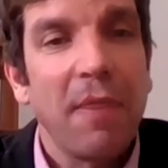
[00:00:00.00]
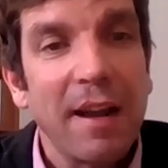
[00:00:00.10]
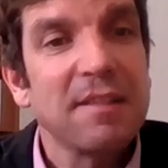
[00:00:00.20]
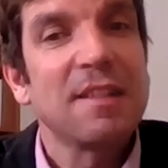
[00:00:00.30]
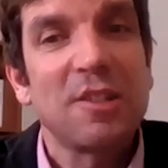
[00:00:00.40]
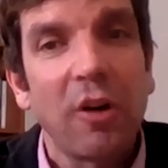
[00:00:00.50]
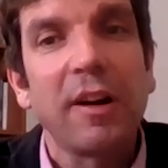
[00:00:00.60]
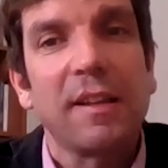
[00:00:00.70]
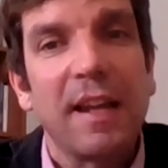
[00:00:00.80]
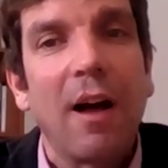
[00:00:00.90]
And that is
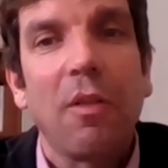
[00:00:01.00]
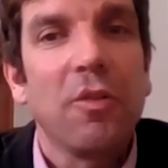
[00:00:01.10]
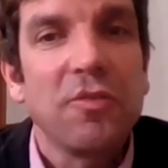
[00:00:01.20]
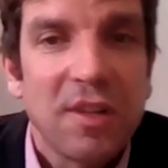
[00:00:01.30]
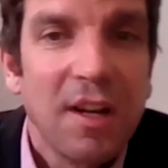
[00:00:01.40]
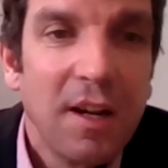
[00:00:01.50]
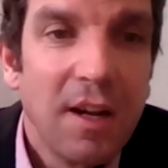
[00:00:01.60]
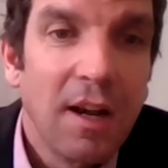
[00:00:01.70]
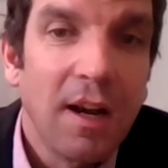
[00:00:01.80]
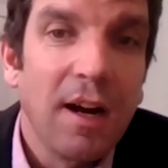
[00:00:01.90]
historically how those
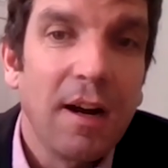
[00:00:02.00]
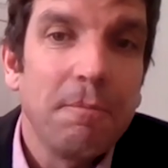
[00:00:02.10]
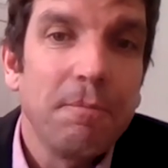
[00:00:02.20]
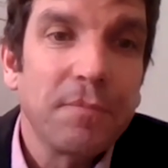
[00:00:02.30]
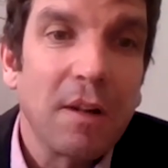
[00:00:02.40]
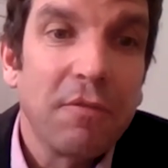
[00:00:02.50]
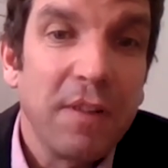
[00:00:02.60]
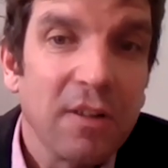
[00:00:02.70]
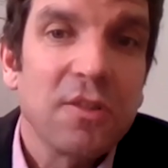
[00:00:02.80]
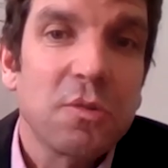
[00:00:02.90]
um,
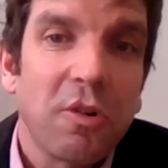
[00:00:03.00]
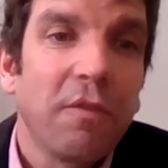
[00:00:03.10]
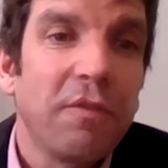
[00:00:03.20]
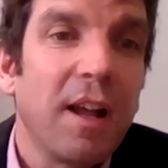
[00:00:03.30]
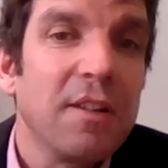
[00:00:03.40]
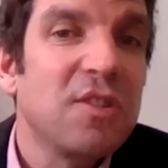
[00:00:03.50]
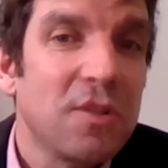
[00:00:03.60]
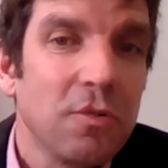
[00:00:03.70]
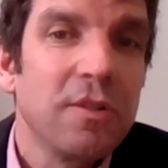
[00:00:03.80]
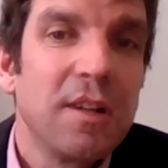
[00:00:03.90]
figures were often
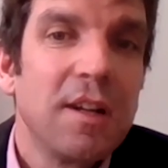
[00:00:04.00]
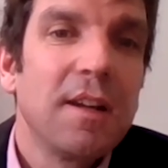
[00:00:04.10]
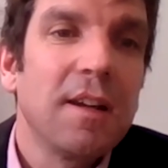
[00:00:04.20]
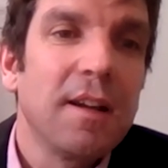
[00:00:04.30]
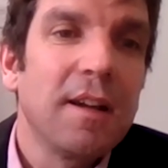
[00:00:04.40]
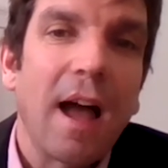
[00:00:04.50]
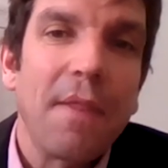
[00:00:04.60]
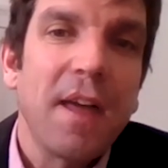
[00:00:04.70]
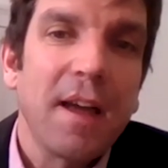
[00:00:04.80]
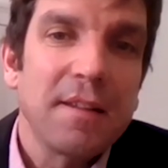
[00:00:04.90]
understood uh,
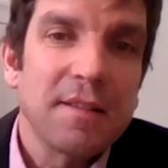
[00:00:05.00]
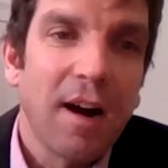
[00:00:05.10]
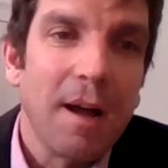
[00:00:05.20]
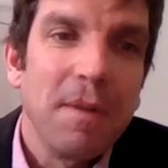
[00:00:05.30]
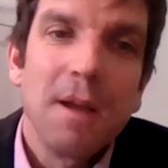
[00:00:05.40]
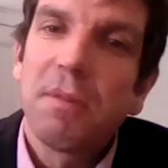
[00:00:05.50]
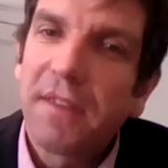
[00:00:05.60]
at that time.